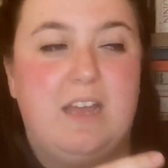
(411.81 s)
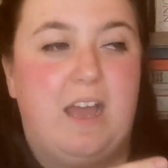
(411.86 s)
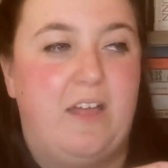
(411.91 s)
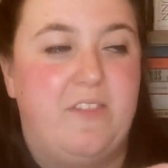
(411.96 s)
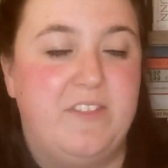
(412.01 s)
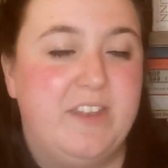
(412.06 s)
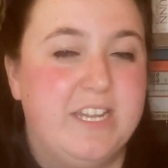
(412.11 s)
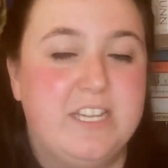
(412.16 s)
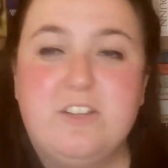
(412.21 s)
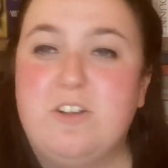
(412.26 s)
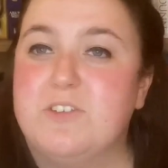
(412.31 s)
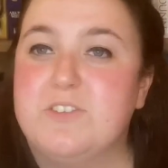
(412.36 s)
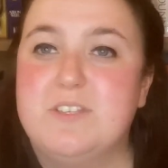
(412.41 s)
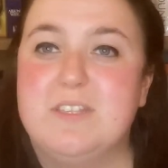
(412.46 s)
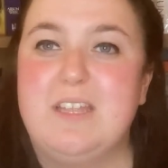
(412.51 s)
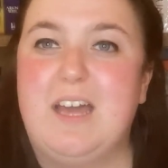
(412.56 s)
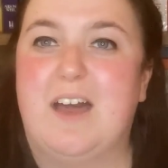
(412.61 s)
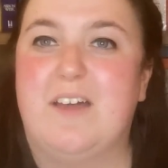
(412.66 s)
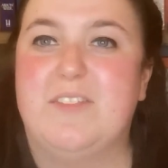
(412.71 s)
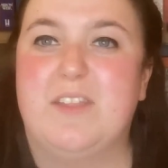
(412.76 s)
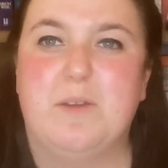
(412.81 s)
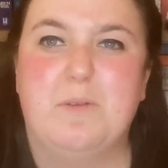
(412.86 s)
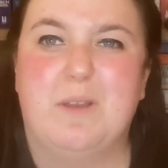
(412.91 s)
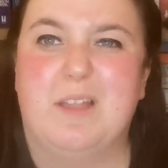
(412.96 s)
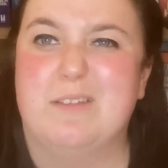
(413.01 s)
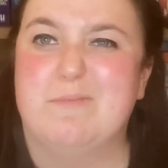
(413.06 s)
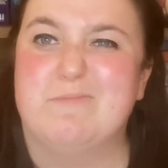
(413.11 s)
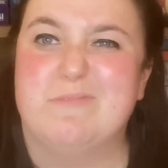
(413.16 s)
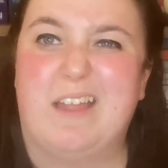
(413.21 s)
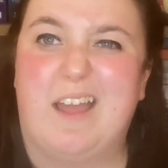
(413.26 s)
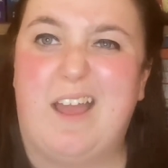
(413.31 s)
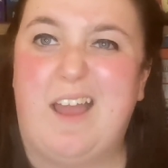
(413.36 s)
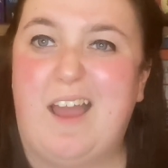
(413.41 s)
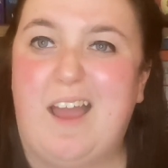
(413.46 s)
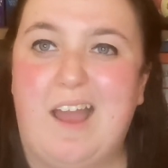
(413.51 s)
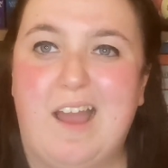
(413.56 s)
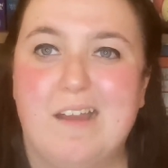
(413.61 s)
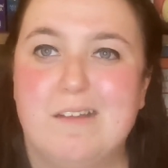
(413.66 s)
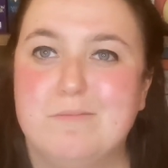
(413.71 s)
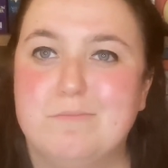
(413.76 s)
And then it got to that, and they were like,
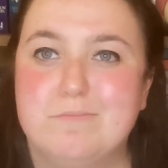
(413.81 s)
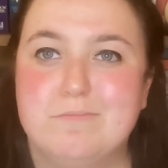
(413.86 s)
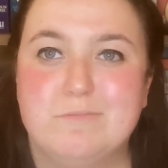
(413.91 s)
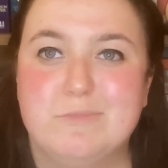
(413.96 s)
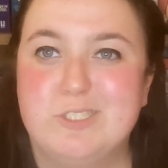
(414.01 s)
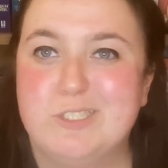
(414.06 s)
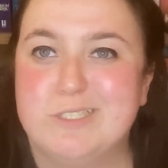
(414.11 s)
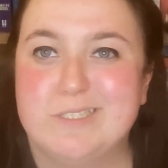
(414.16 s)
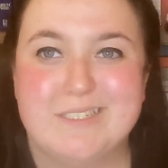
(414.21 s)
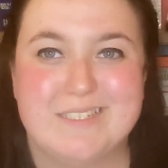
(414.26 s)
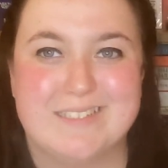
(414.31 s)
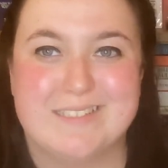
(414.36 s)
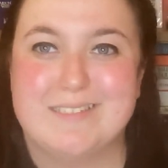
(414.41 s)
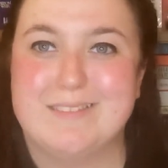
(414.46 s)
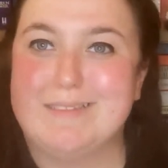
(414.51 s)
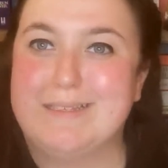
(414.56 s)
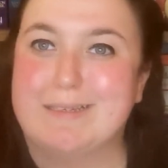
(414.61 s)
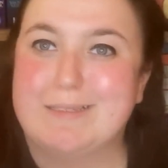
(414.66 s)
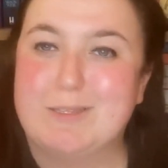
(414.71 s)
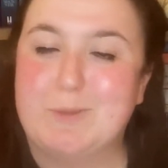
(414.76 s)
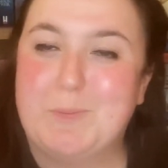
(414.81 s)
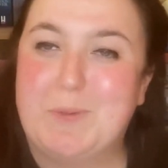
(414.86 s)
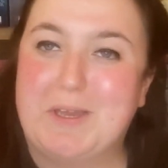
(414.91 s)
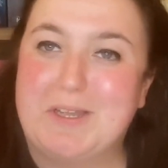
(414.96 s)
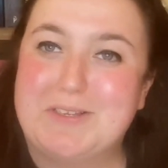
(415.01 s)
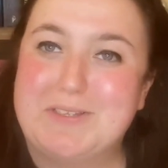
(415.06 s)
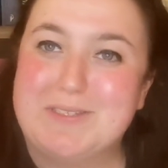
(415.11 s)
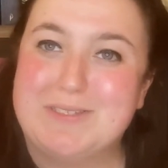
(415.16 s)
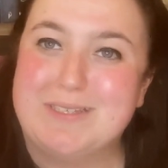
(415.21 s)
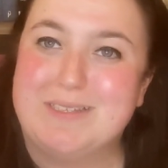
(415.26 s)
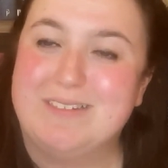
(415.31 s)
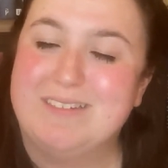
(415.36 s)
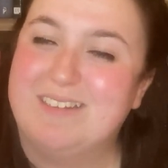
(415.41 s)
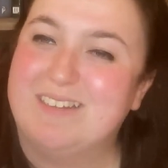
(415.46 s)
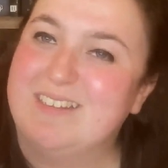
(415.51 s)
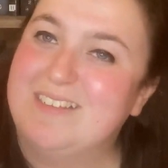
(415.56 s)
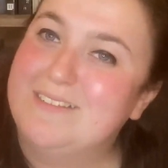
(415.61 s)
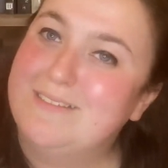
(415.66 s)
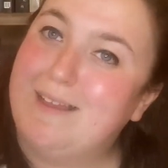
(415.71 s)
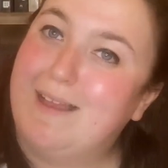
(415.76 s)
nah, we're just gonna stick the pictures in
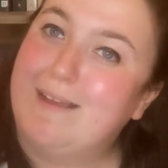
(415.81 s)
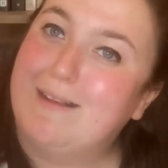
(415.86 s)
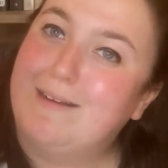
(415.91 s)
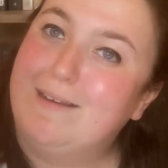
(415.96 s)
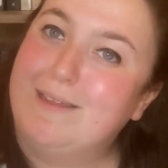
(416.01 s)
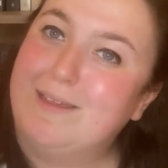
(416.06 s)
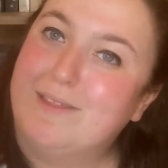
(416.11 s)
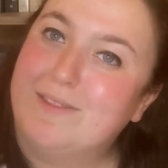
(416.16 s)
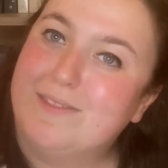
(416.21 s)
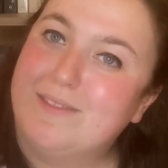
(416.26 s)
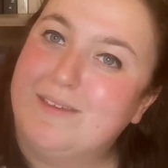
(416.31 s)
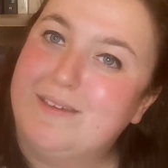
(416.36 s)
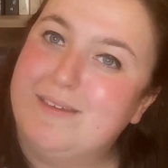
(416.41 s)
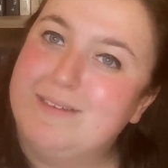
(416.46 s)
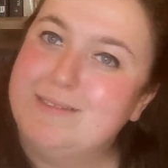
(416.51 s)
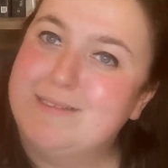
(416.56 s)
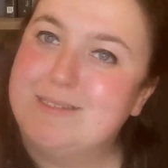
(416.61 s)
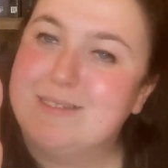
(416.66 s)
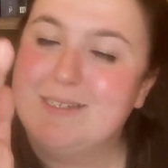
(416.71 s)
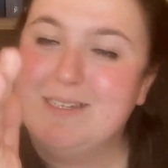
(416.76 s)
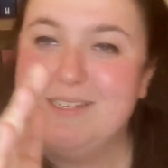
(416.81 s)
at exactly a third